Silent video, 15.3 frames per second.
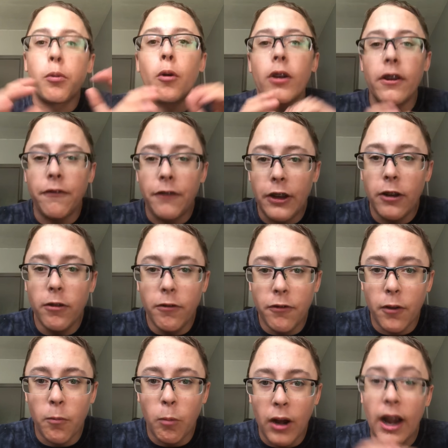point of view
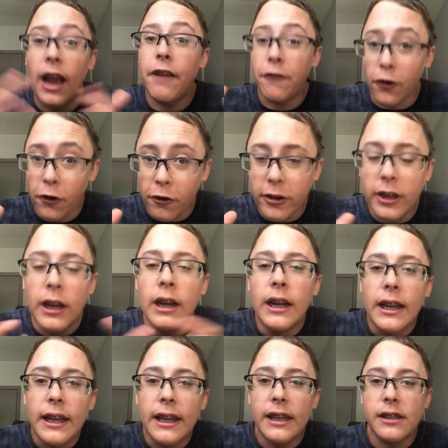from what I've heard,
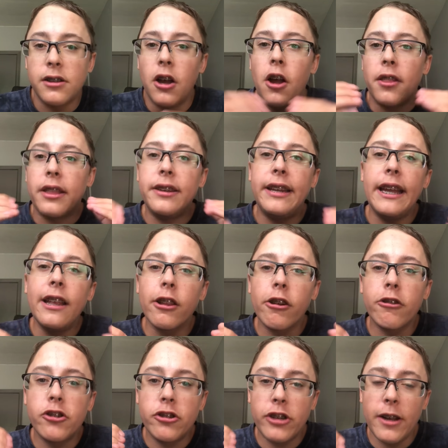is the
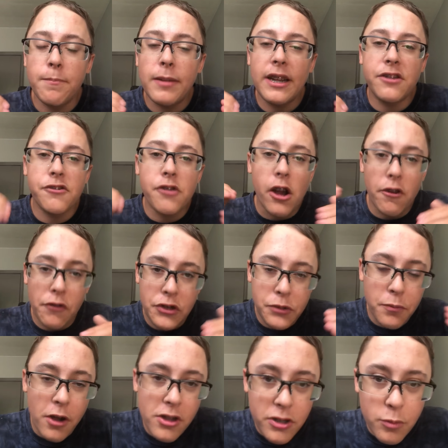dealership is not
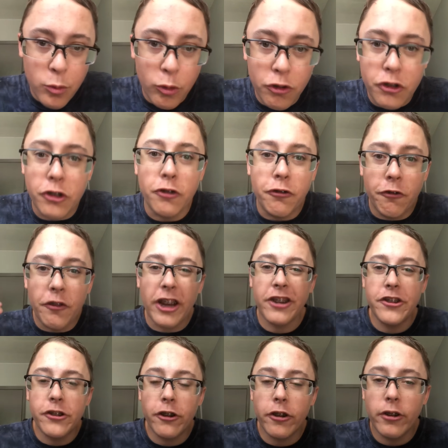responsible to
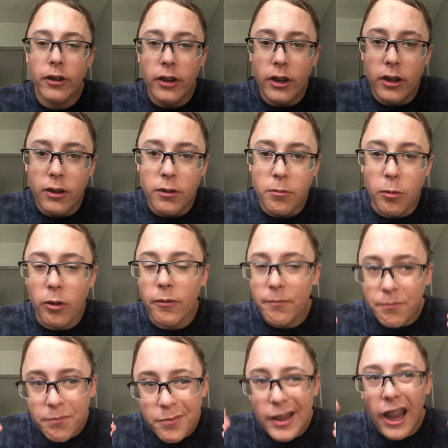fix, well,
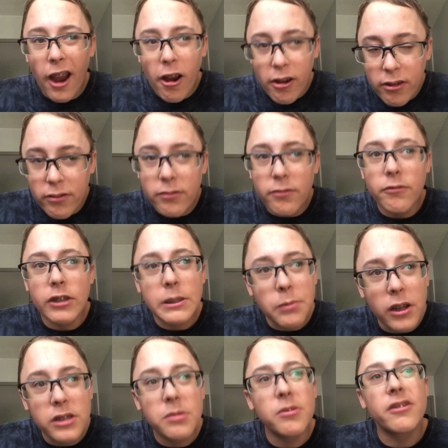they aren't
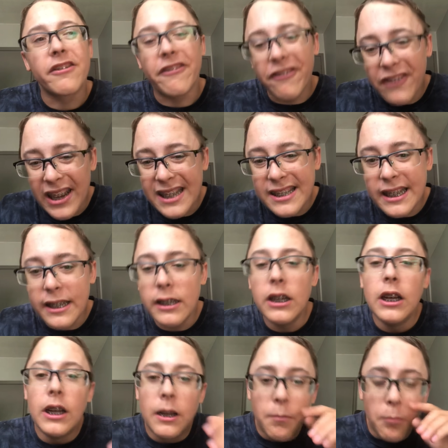responsible to fix it,
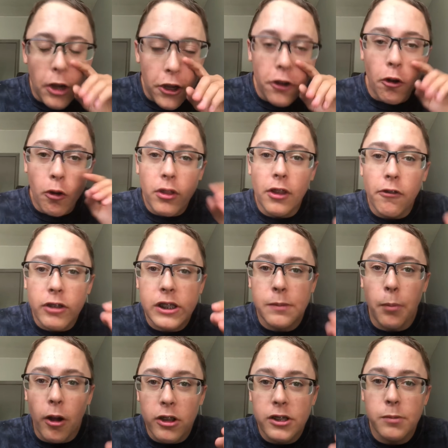but you're the
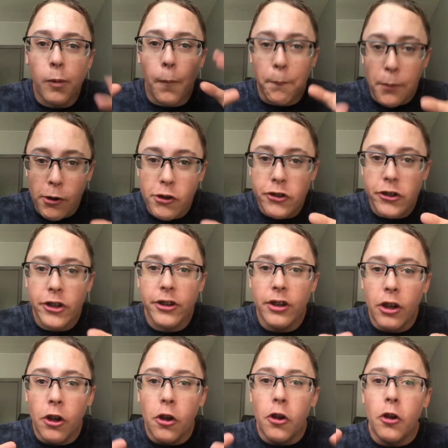responsible
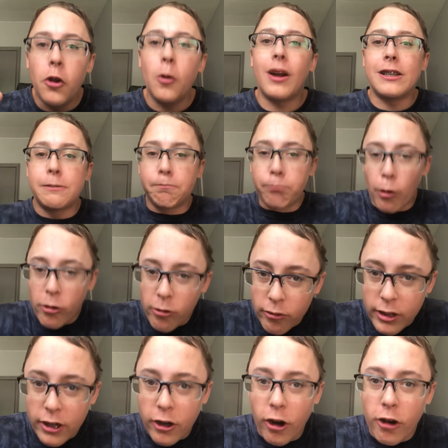person who has
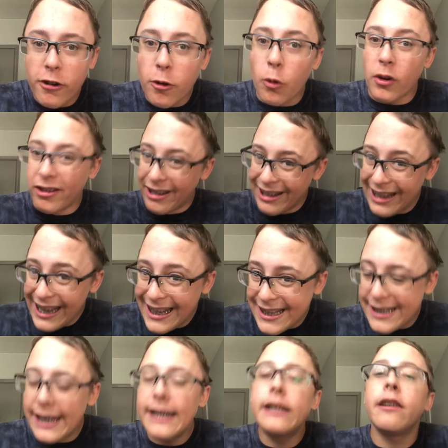borrowed the car or at
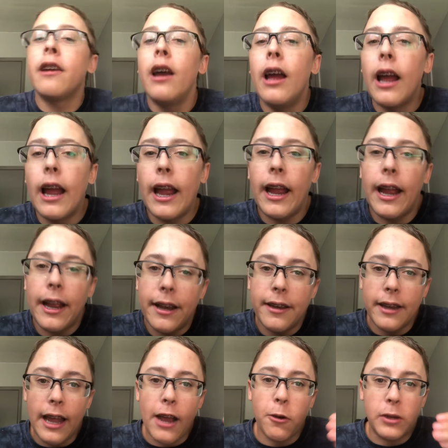least it
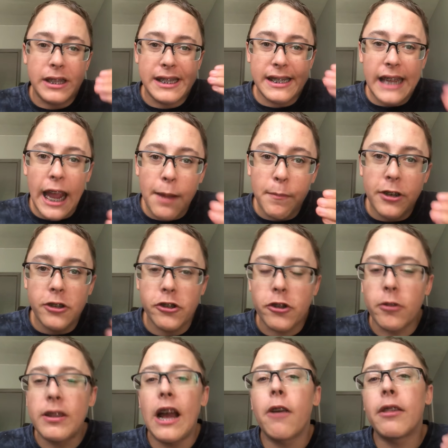and now it's damaged,
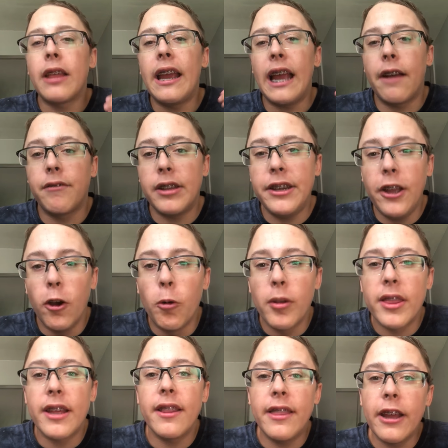so now they have to deal
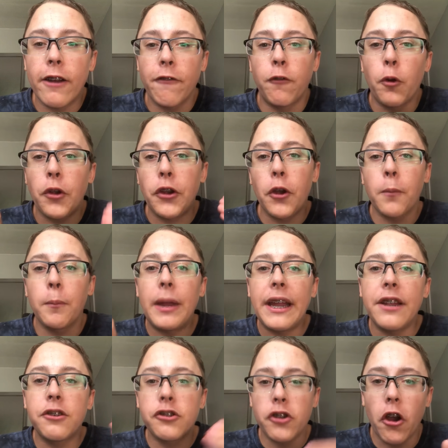with it. Therefore, you're
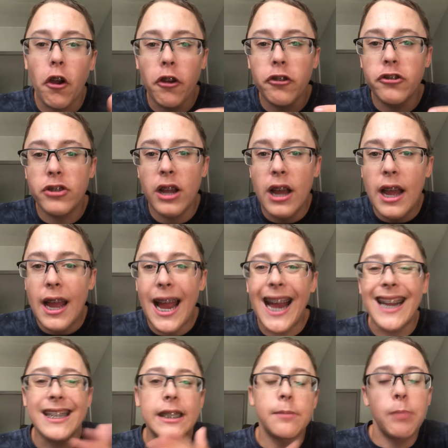being charged
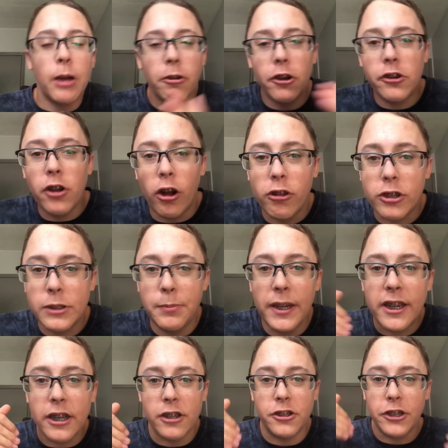X amount of dollars
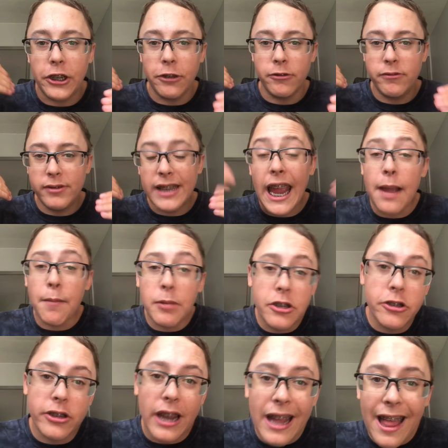because you
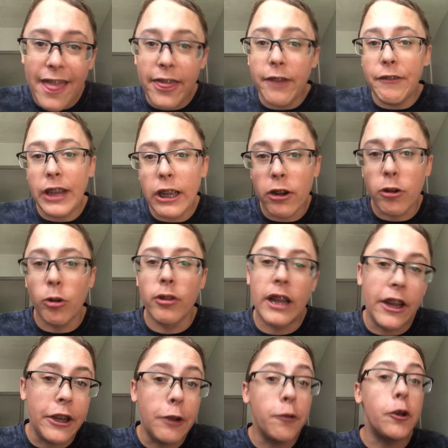damaged the vehicle
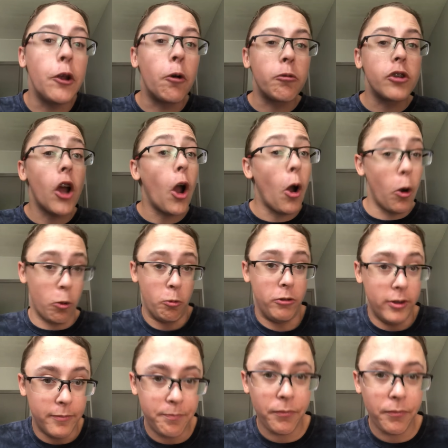that you don't own.